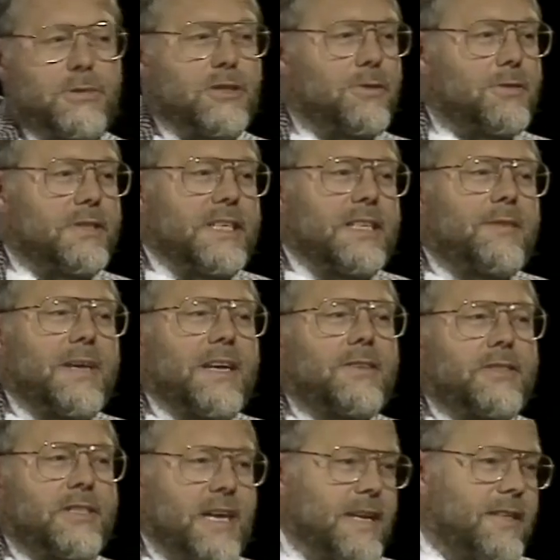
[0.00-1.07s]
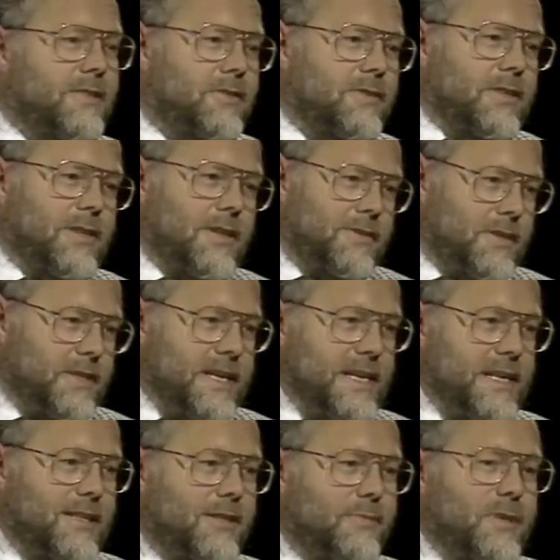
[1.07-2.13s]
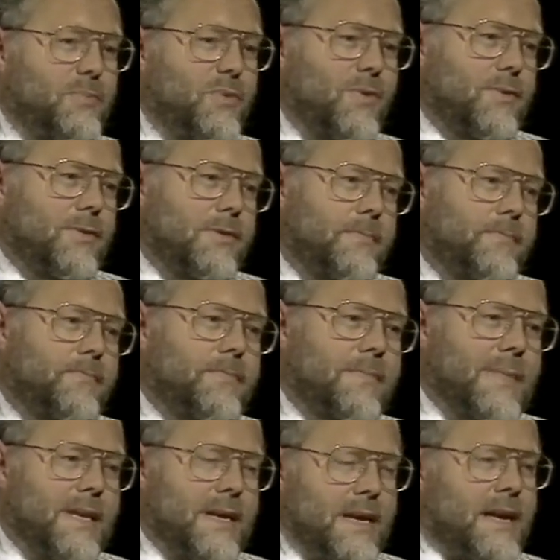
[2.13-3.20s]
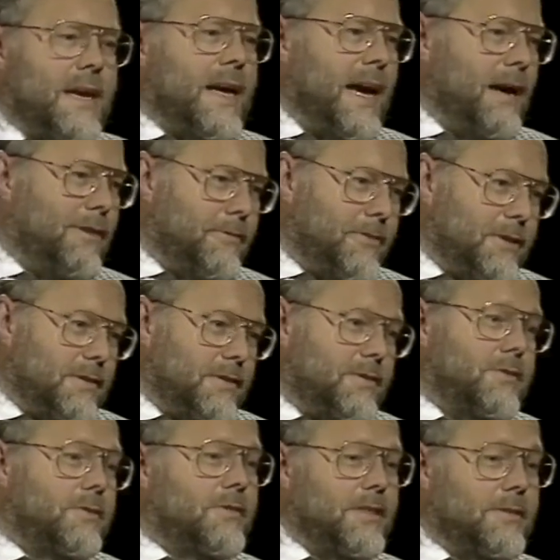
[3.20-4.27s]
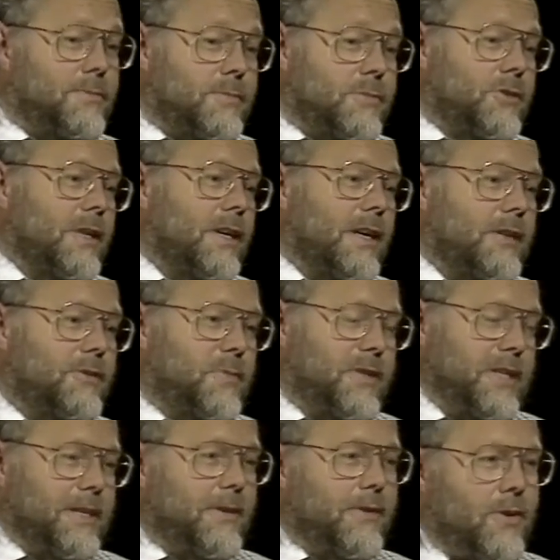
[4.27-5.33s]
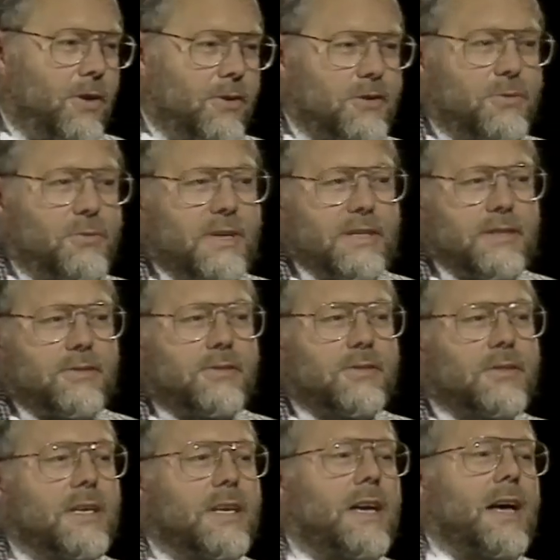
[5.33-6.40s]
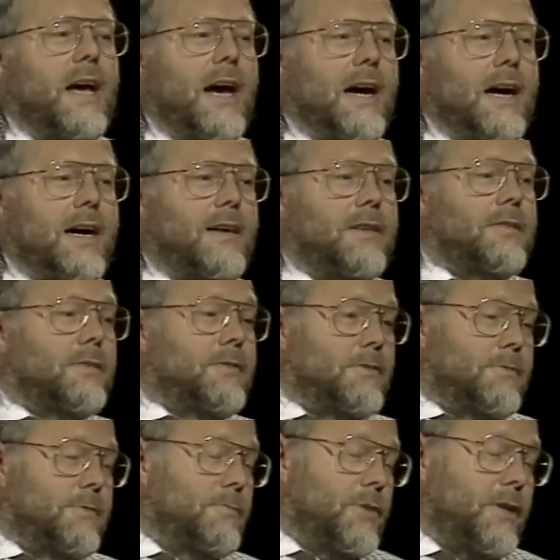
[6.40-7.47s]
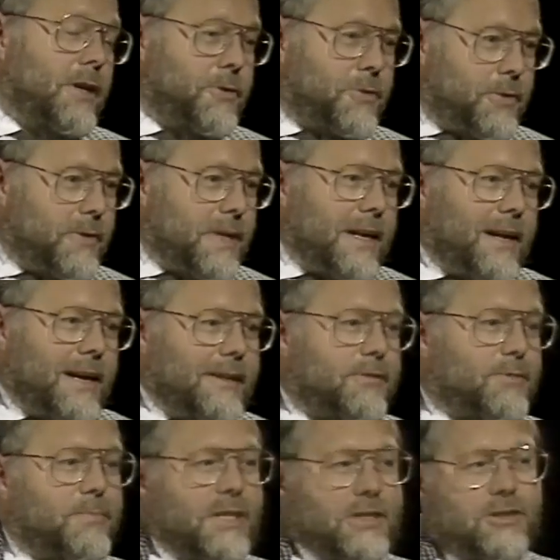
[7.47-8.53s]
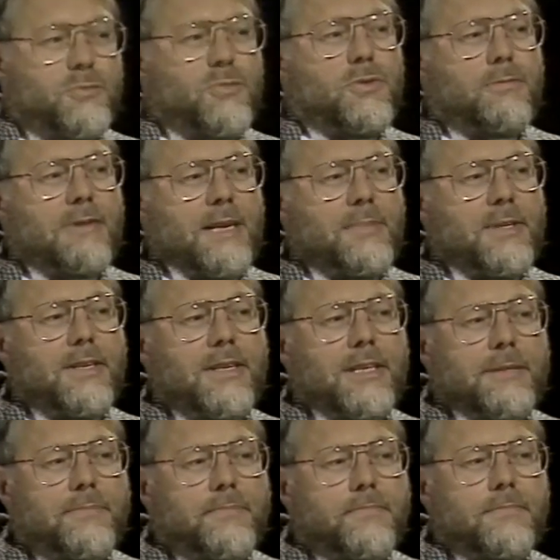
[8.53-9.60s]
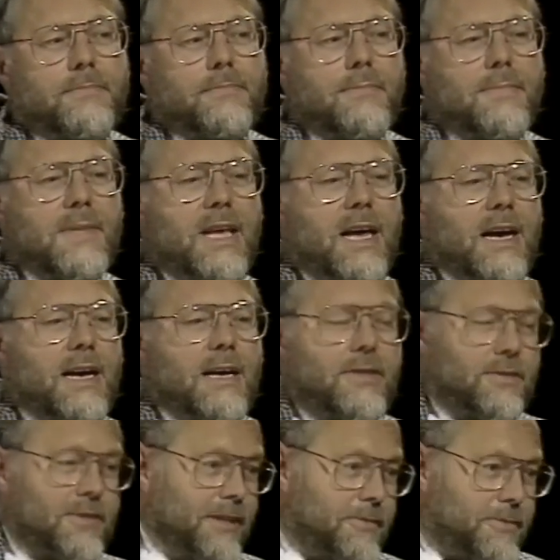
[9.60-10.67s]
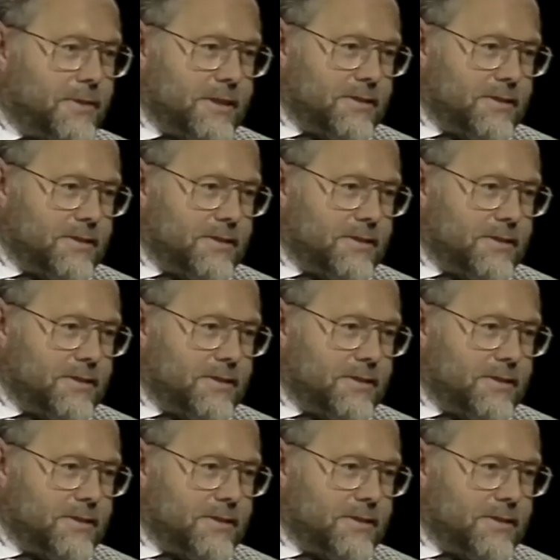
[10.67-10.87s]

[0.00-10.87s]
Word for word: we should need about 10 stars a year to be born. However, some stars, particularly the hotter ones, uh, go through their lives much more rapidly. Uh, the Sun, for